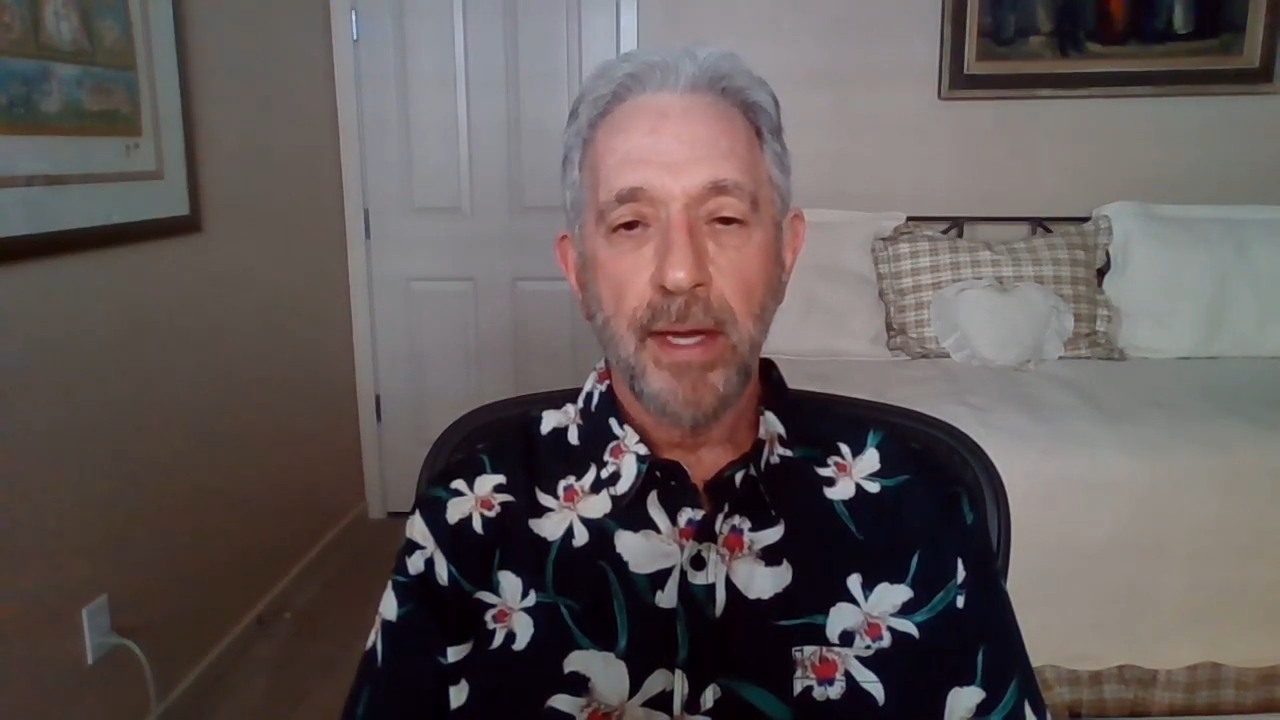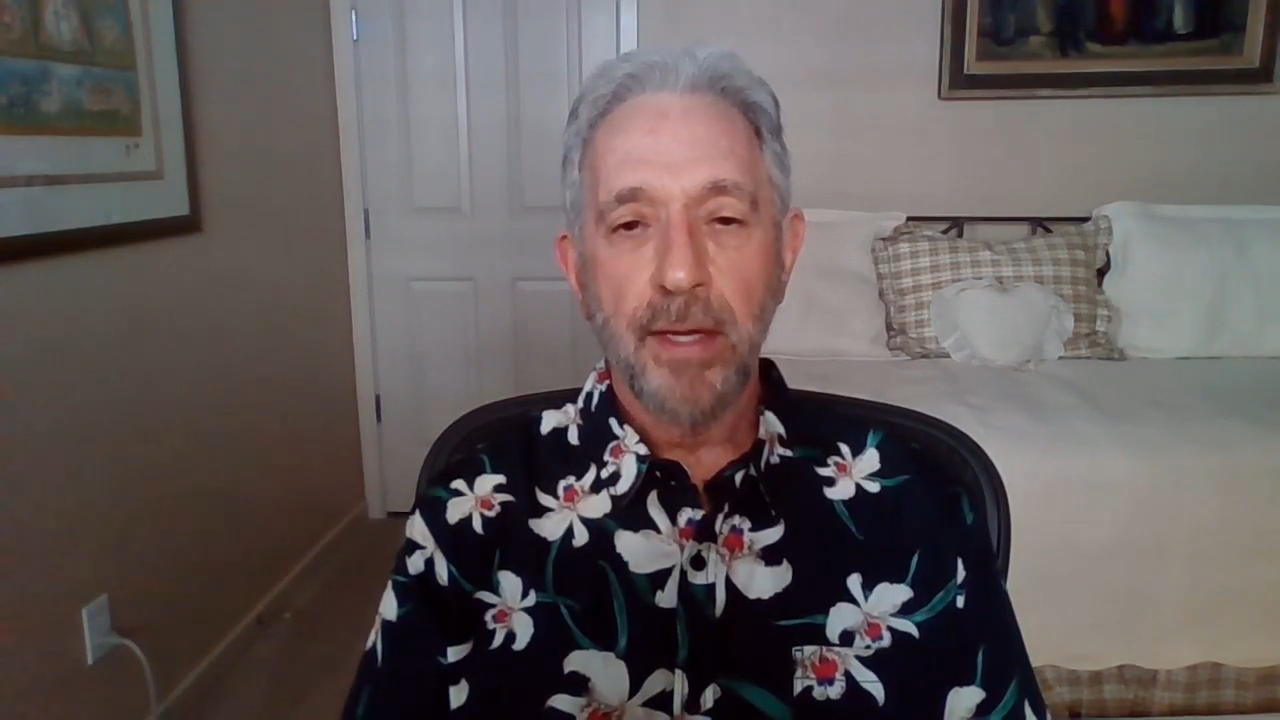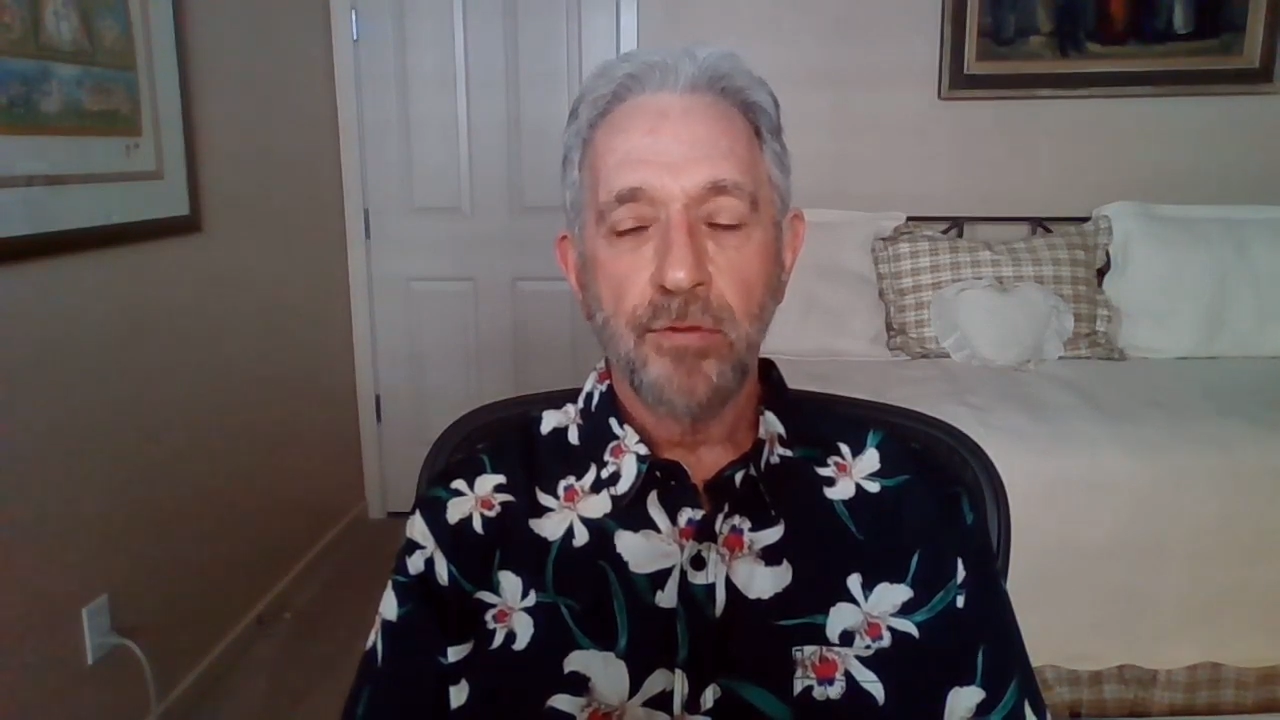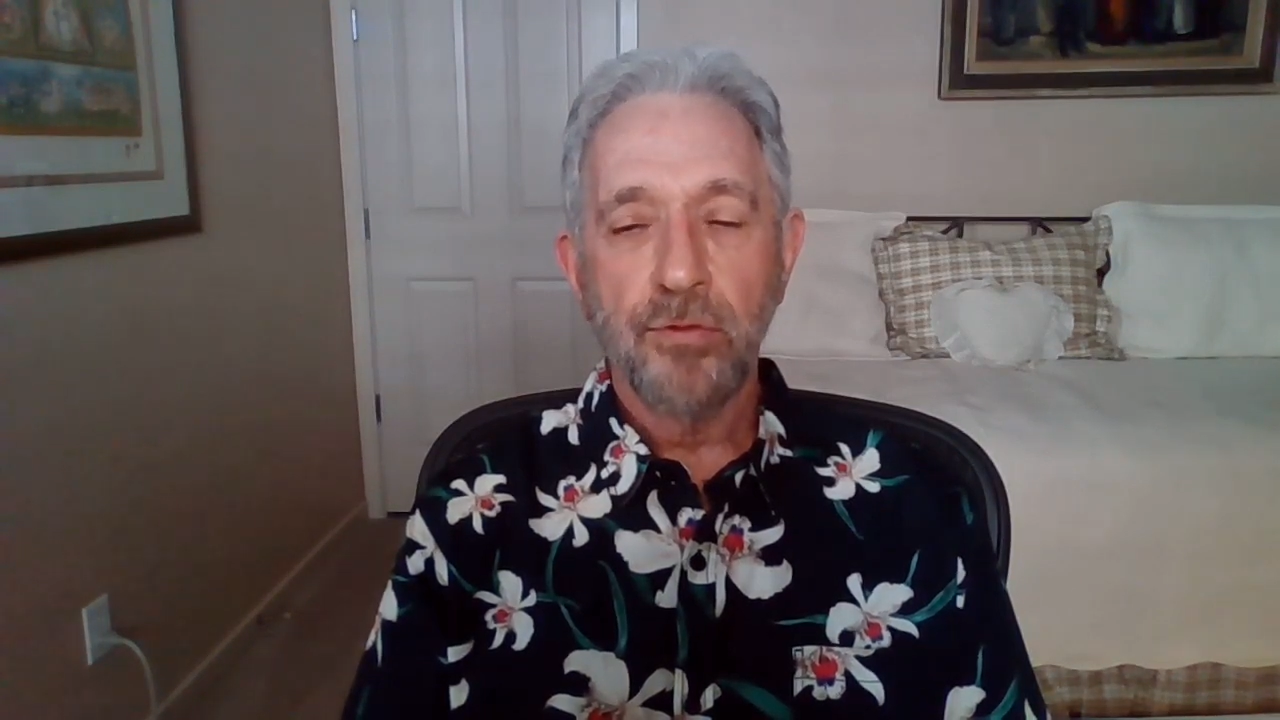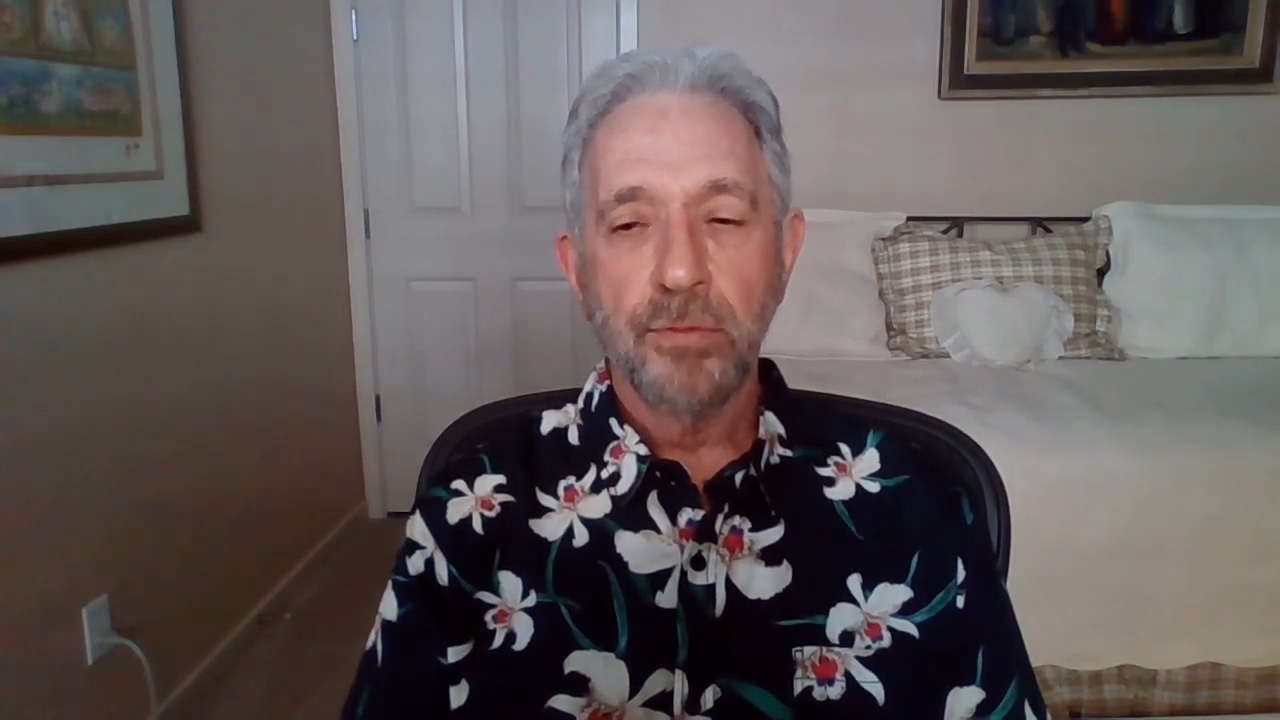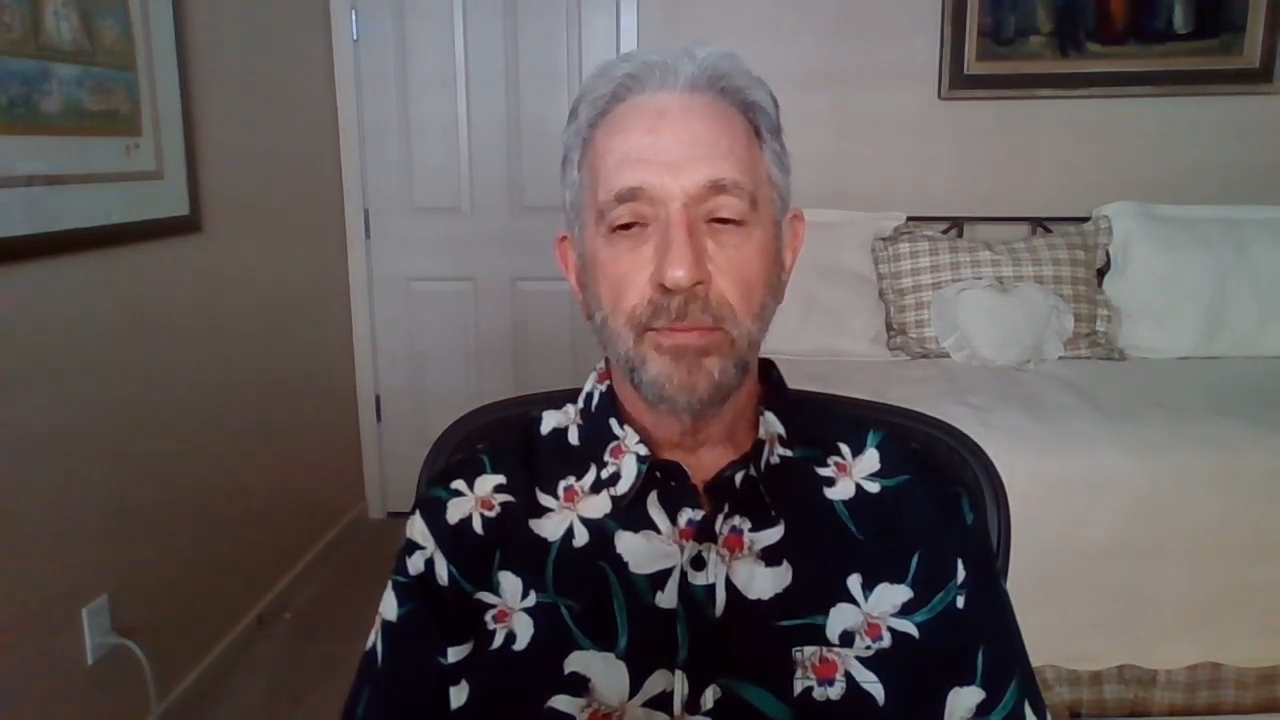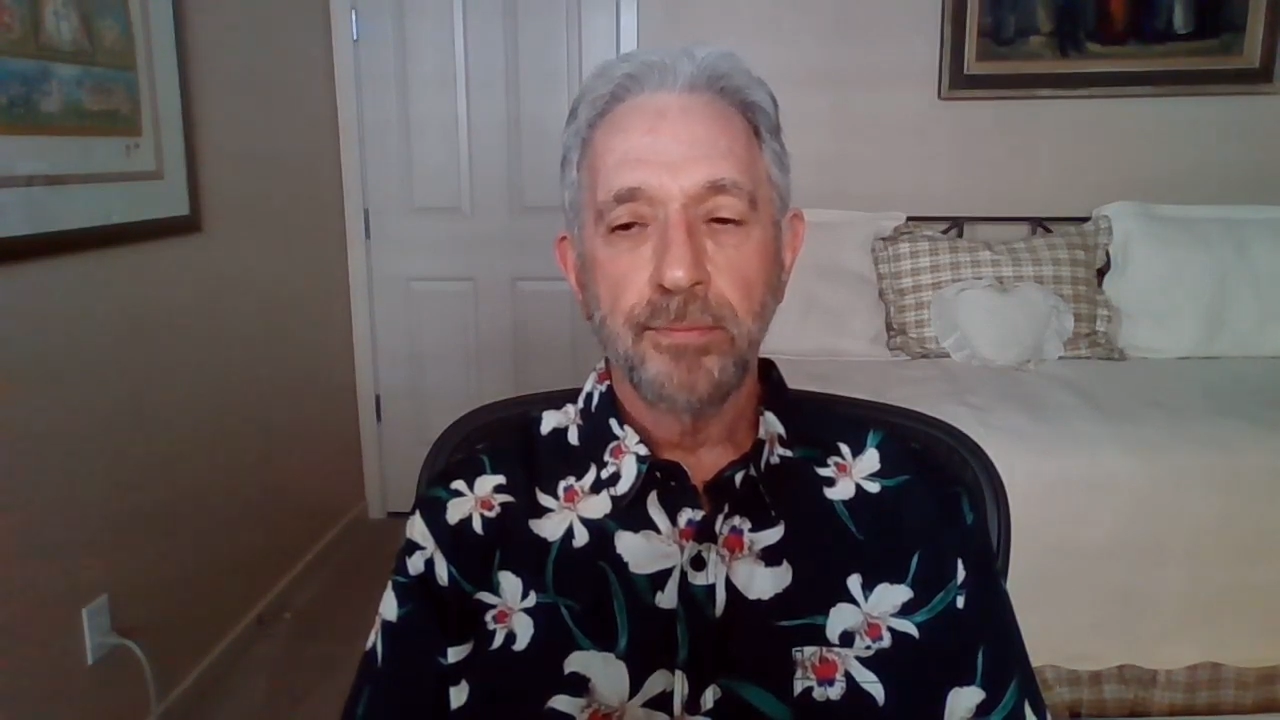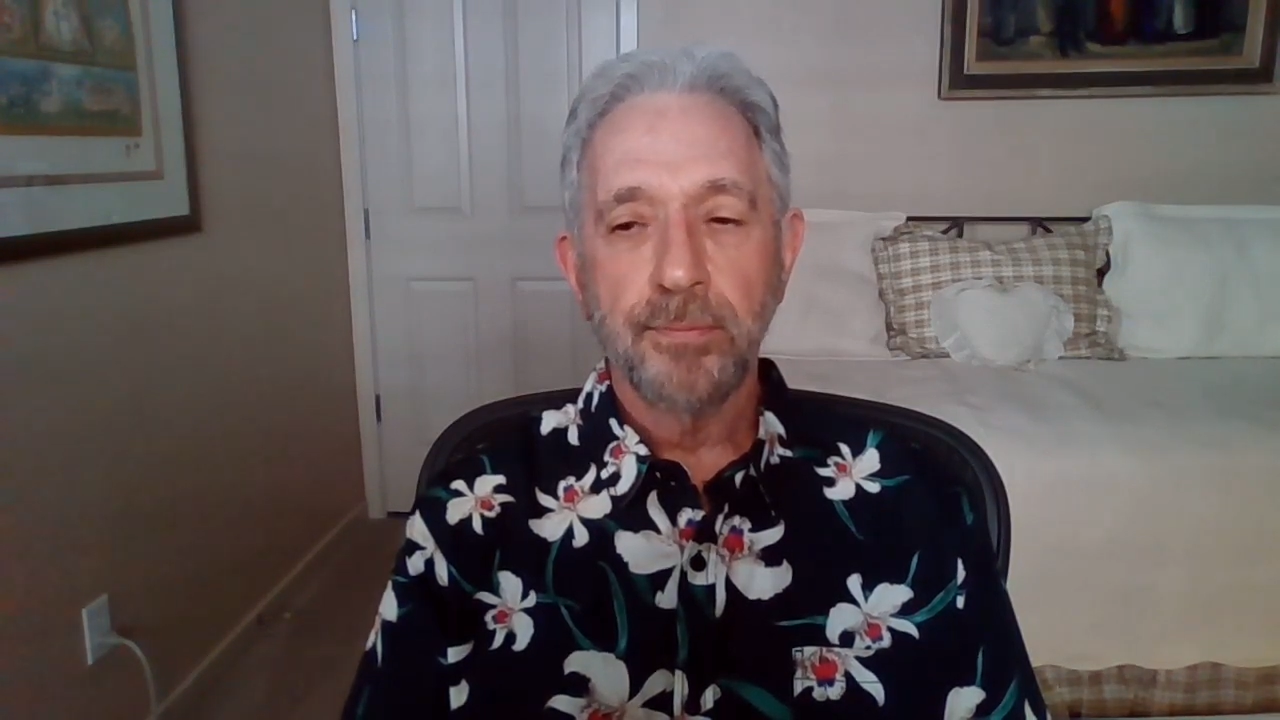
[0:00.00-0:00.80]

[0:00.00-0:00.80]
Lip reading: have.